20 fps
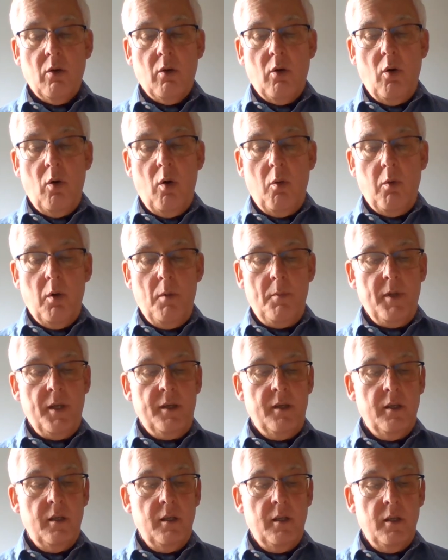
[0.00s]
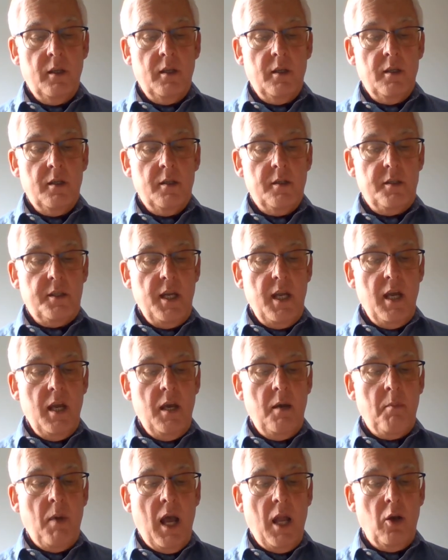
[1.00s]
or woman, dear
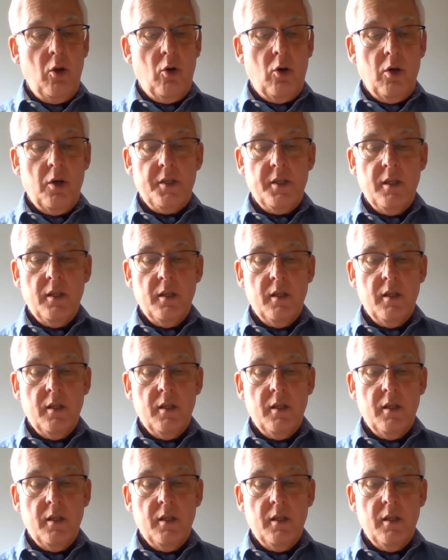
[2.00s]
my lord,